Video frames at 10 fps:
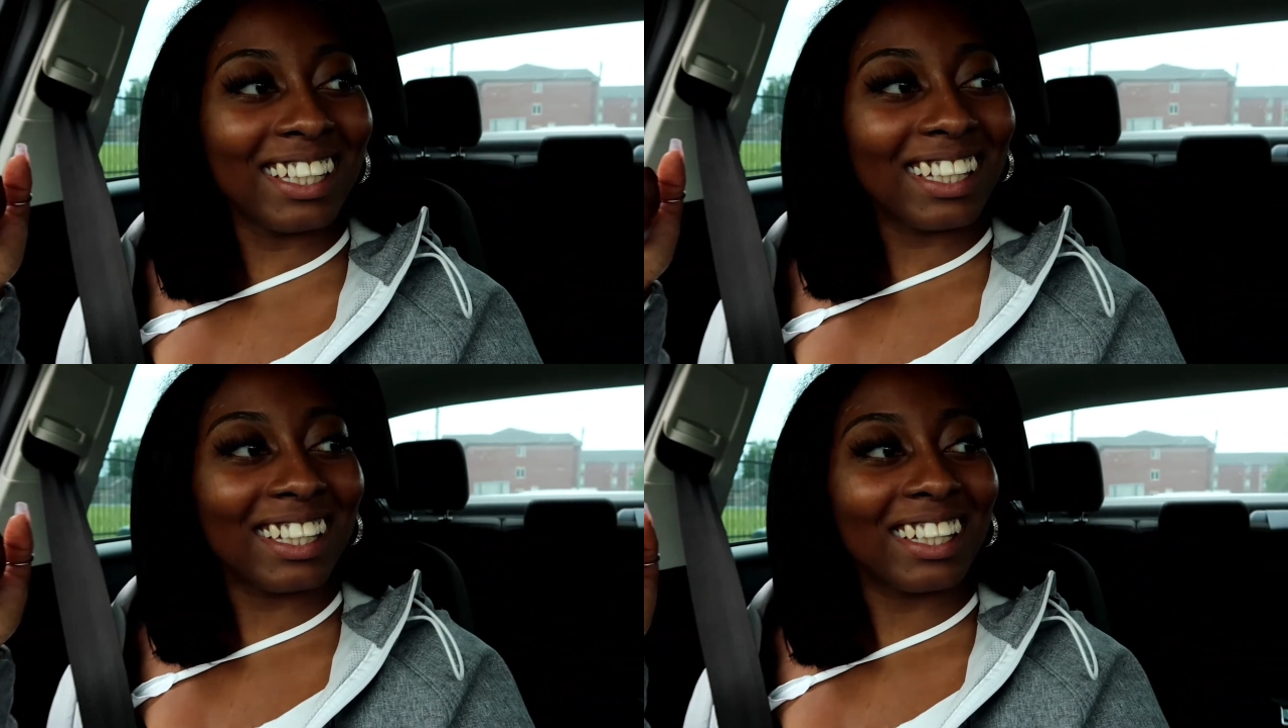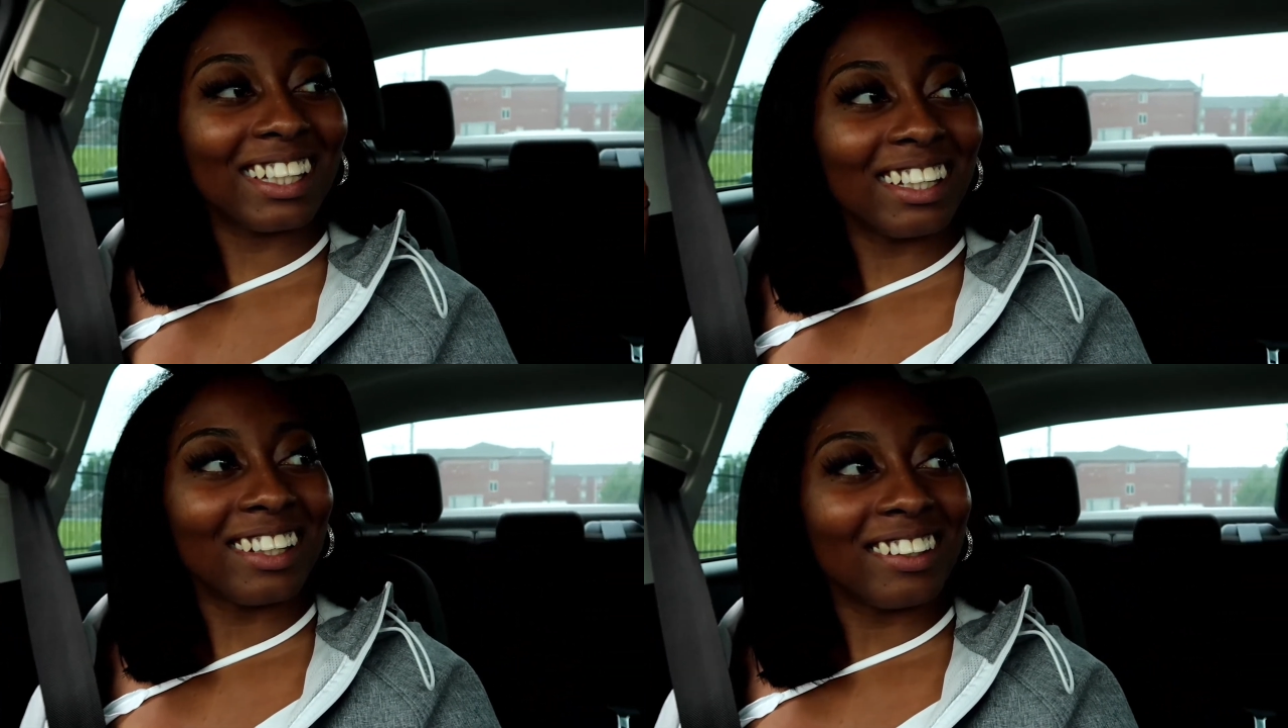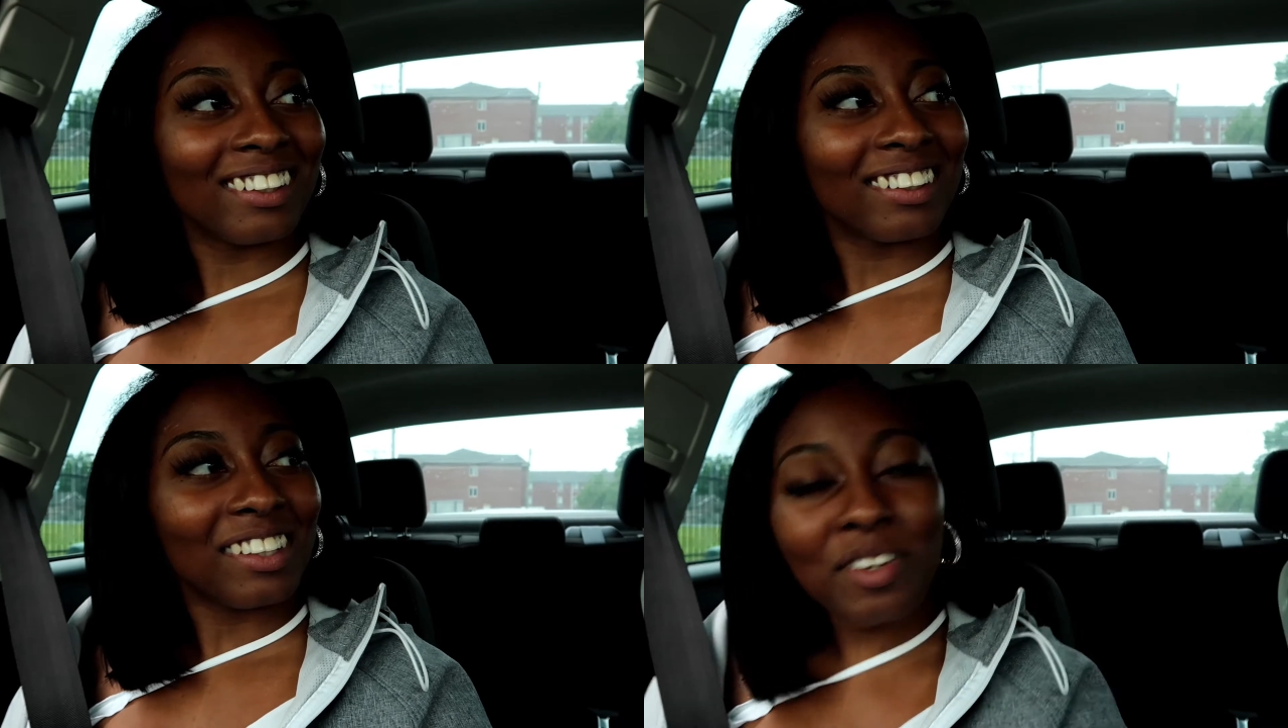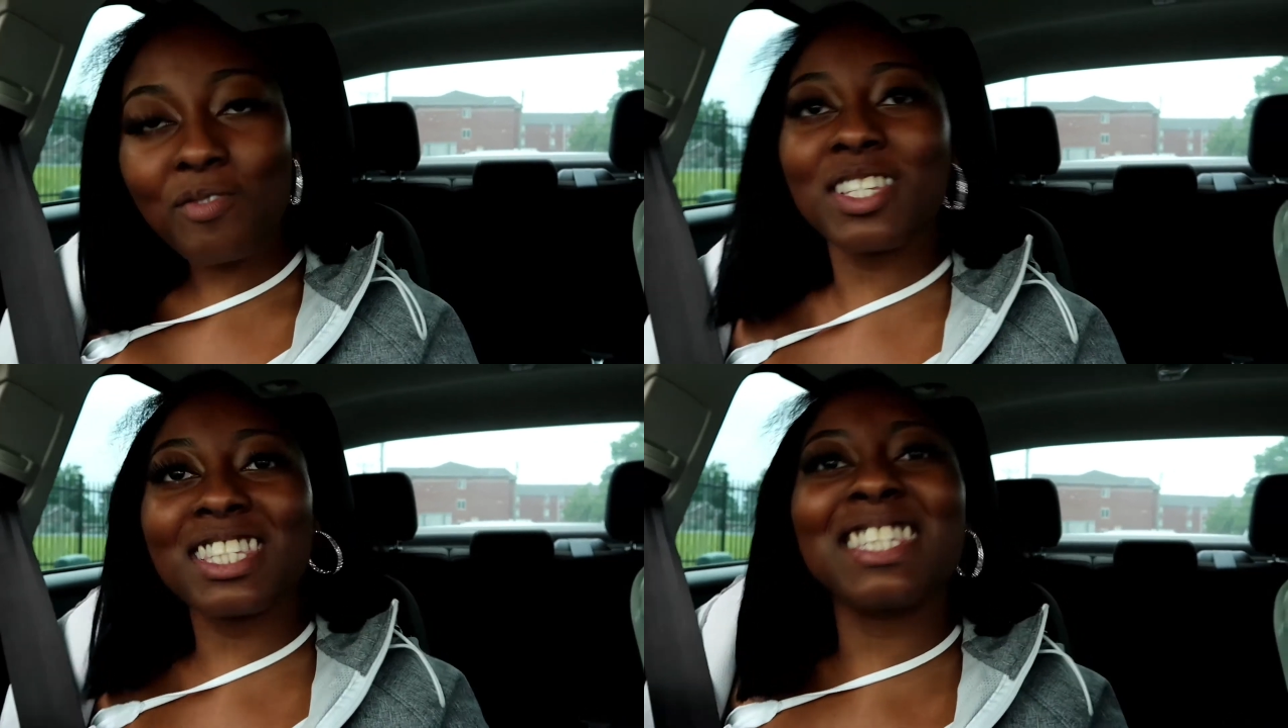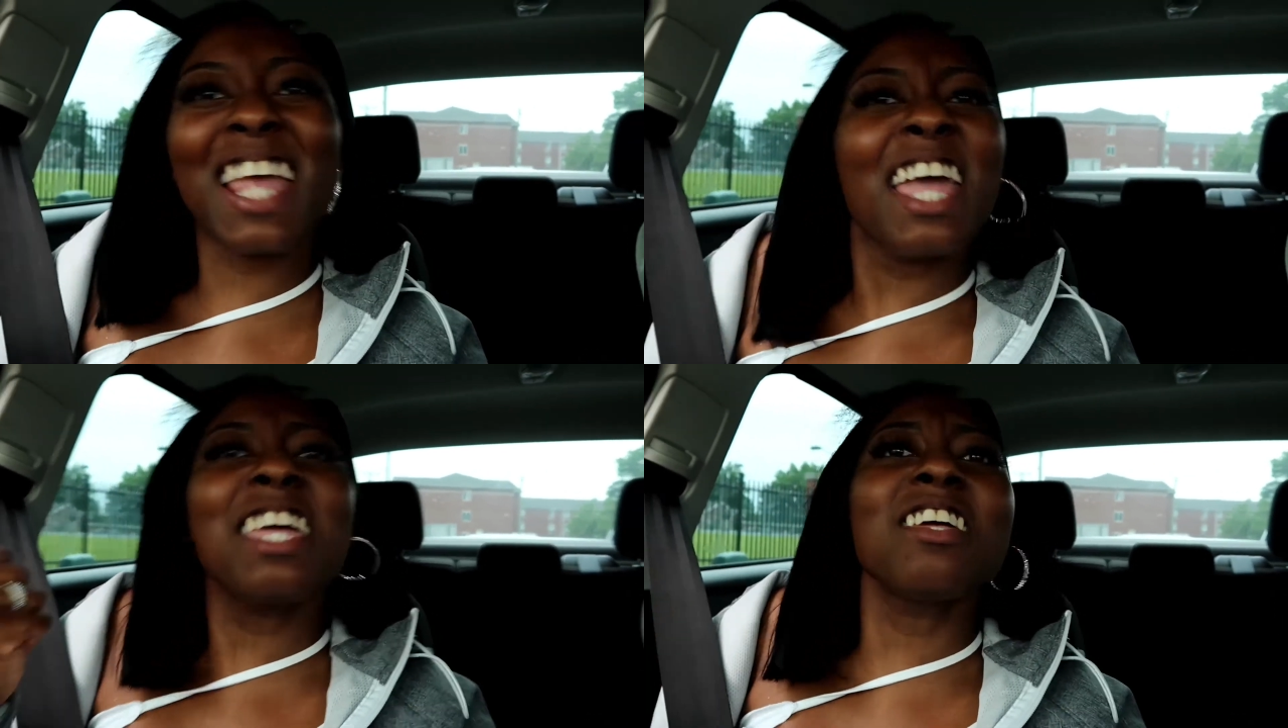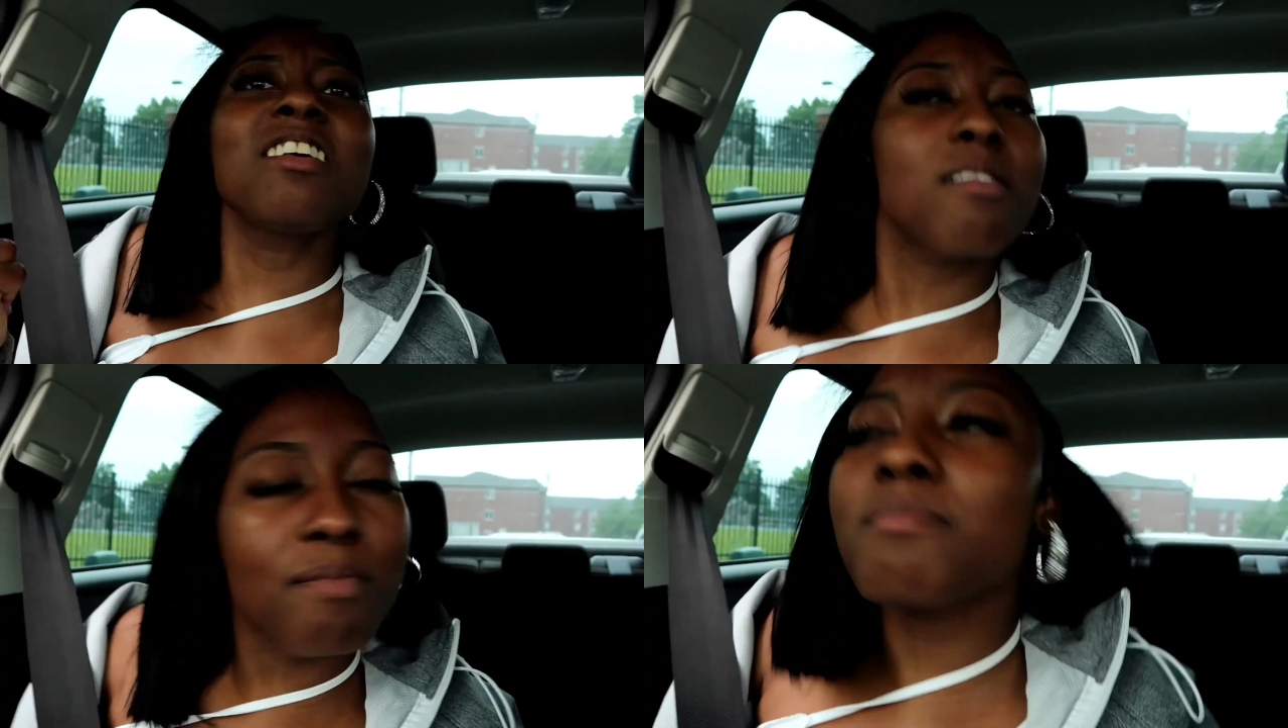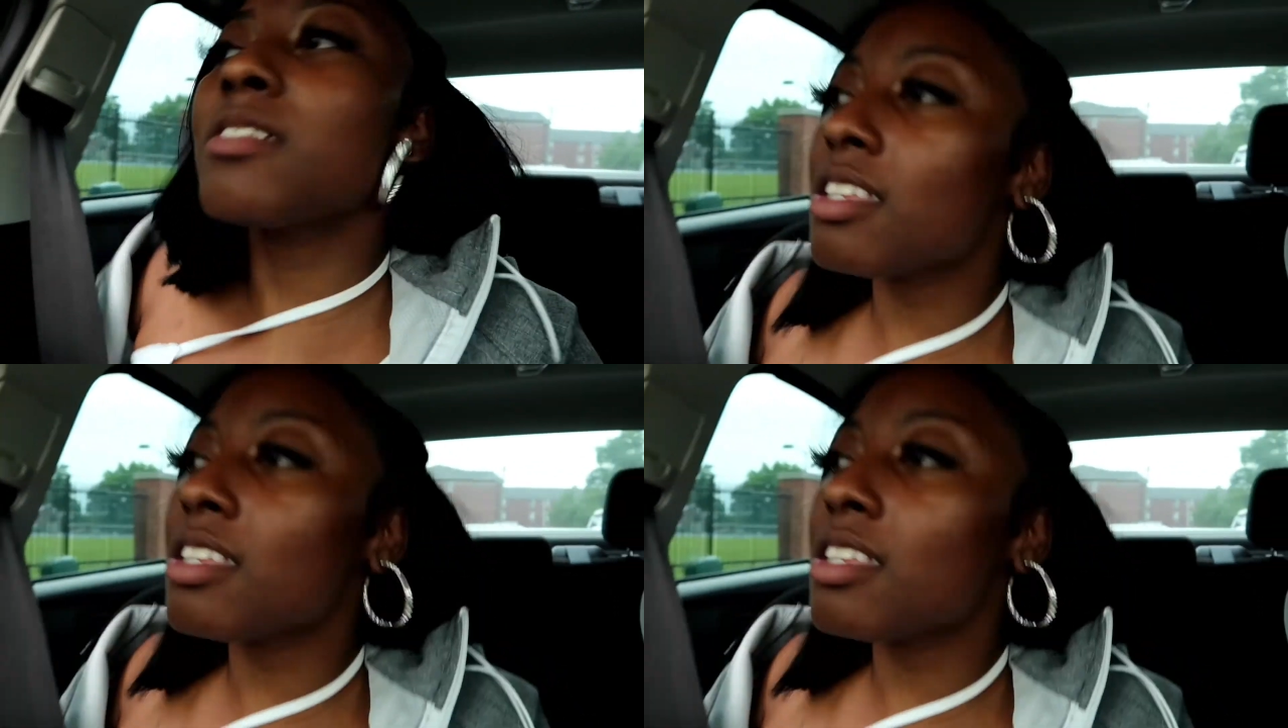Dames. It was Dames.